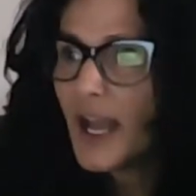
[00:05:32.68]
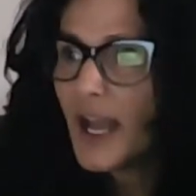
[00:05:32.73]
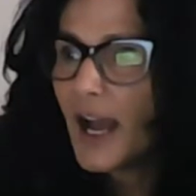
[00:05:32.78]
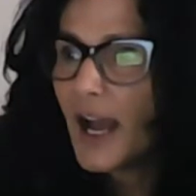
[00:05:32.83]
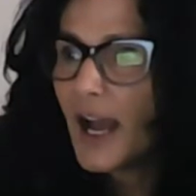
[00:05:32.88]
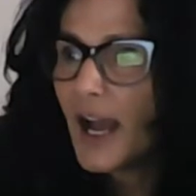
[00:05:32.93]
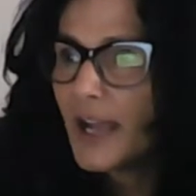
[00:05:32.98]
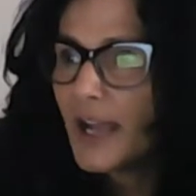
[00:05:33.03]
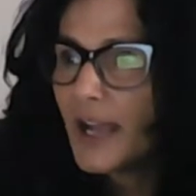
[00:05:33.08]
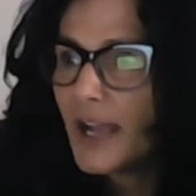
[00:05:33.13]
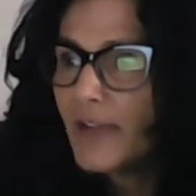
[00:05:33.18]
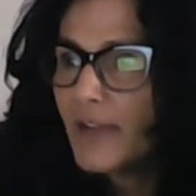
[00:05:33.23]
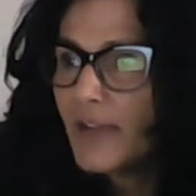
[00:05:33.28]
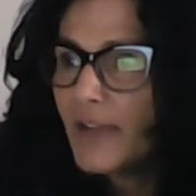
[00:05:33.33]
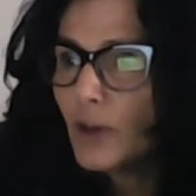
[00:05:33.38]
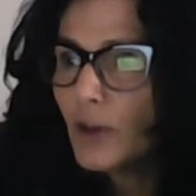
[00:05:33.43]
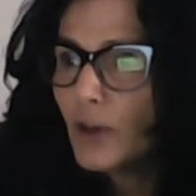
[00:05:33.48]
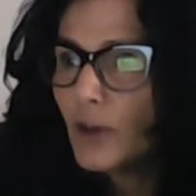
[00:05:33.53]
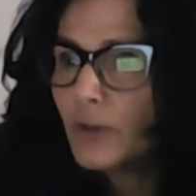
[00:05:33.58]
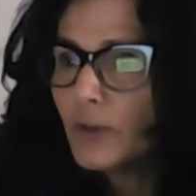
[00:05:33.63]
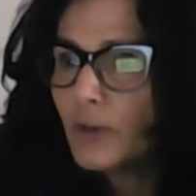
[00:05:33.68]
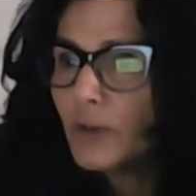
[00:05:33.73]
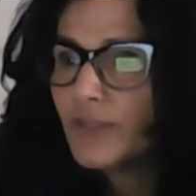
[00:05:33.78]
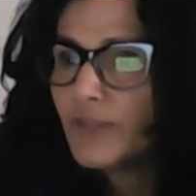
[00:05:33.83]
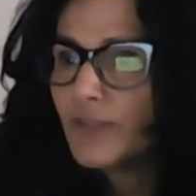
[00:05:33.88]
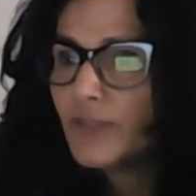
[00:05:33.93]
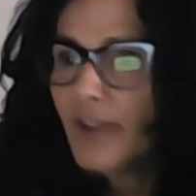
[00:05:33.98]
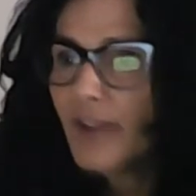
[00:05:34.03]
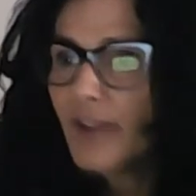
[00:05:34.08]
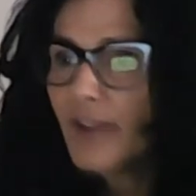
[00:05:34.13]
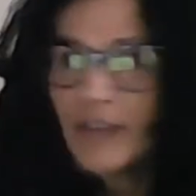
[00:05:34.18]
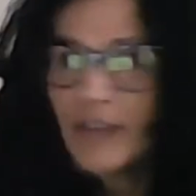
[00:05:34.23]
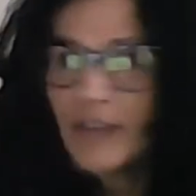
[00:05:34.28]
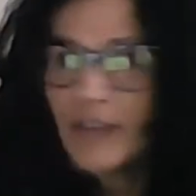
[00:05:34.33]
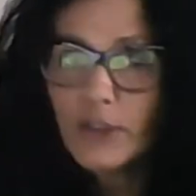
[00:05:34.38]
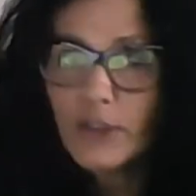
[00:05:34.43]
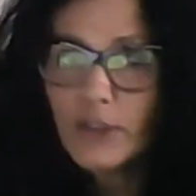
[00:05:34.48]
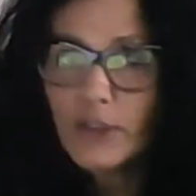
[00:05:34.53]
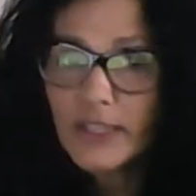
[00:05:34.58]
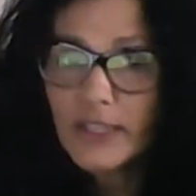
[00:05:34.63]
I have over 5
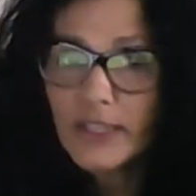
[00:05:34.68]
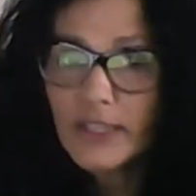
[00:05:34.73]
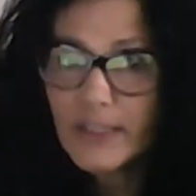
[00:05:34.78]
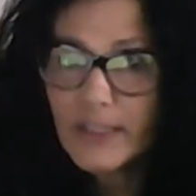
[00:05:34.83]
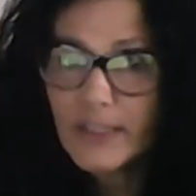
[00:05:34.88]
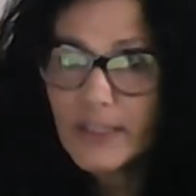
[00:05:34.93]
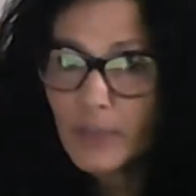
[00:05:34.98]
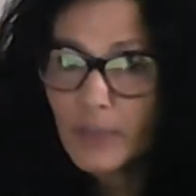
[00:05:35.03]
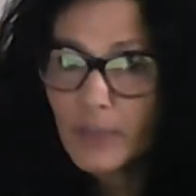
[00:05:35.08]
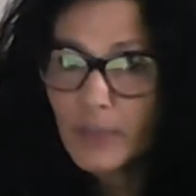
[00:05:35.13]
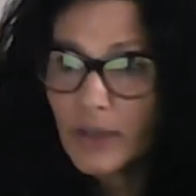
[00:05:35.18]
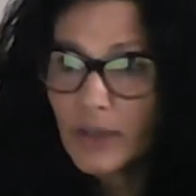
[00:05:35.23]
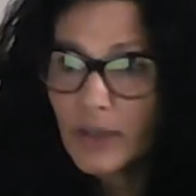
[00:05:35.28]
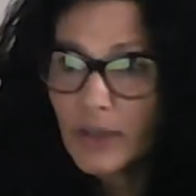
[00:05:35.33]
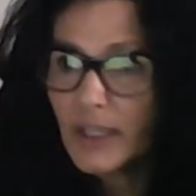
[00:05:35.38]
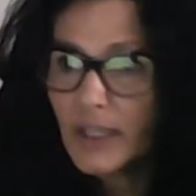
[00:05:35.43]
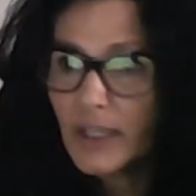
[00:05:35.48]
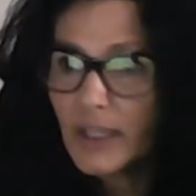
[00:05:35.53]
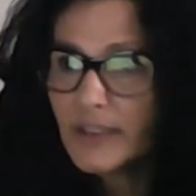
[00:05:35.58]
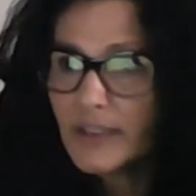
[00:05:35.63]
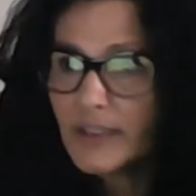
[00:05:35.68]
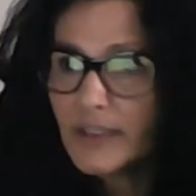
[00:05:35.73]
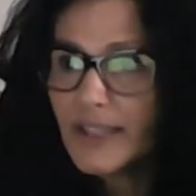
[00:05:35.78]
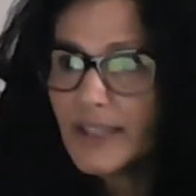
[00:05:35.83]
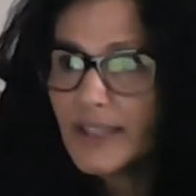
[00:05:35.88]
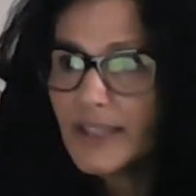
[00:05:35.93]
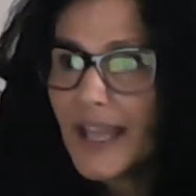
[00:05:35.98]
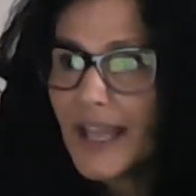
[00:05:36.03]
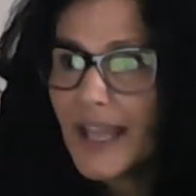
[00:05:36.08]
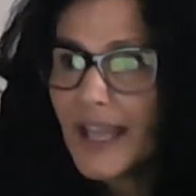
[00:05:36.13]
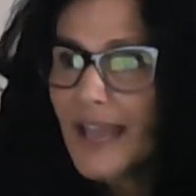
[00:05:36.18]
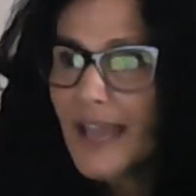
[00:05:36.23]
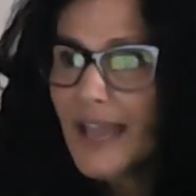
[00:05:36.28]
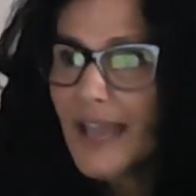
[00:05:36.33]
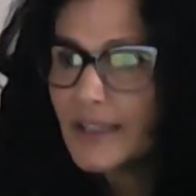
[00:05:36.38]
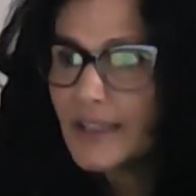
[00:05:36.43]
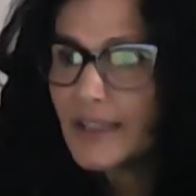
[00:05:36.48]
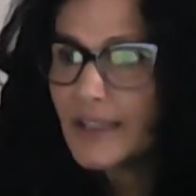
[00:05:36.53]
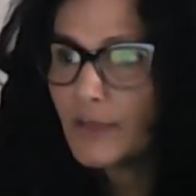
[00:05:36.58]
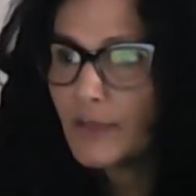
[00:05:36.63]
years experience as
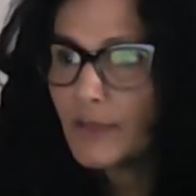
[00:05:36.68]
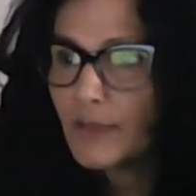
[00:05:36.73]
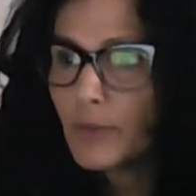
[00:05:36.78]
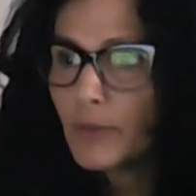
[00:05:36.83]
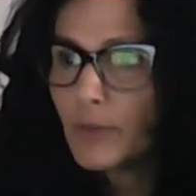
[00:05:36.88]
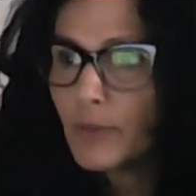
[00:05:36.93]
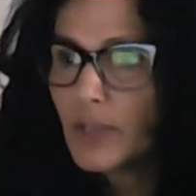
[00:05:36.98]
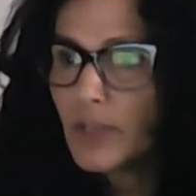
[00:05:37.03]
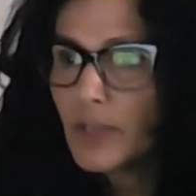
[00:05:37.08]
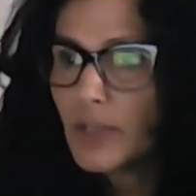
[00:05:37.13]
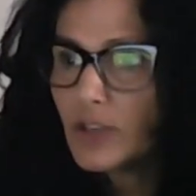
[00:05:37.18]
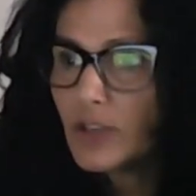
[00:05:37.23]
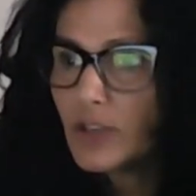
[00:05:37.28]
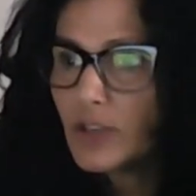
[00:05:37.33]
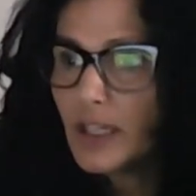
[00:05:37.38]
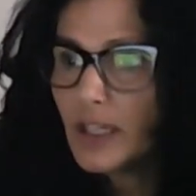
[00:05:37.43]
an information